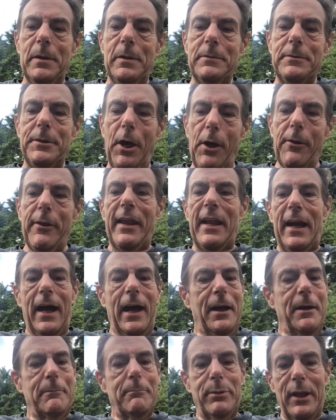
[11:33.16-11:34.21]
Know that I
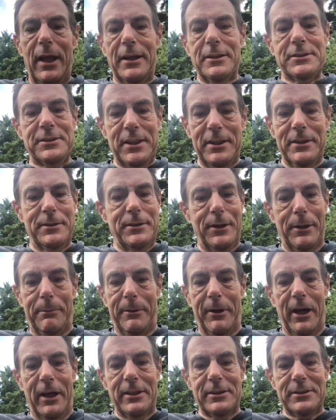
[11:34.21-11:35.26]
am blessed in your
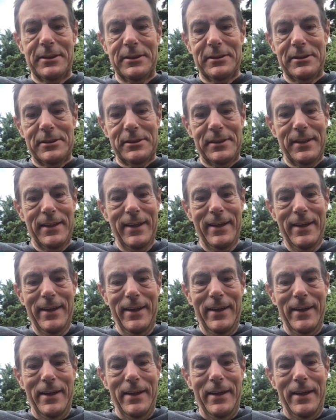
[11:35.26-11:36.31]
presence,
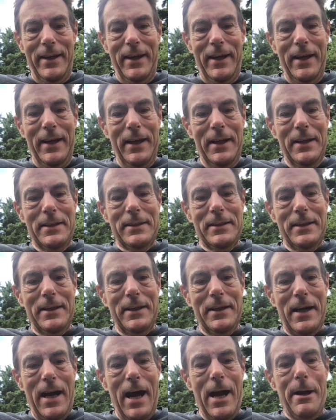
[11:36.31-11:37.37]
and
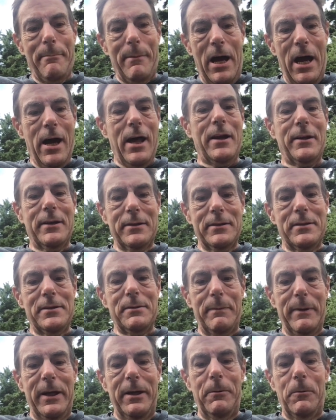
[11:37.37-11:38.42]
I am honored to
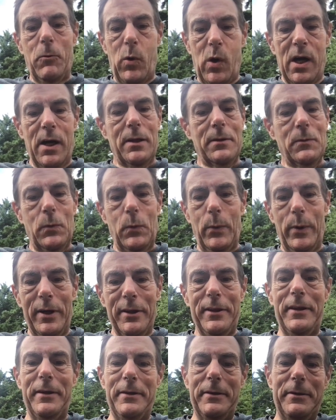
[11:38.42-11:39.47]
be one
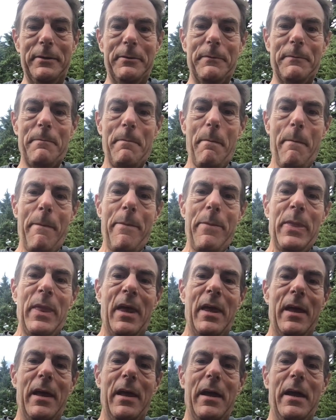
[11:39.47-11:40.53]
with you.
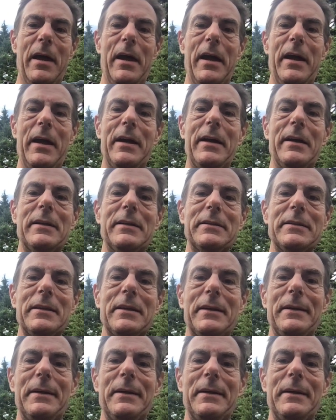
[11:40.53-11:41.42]
And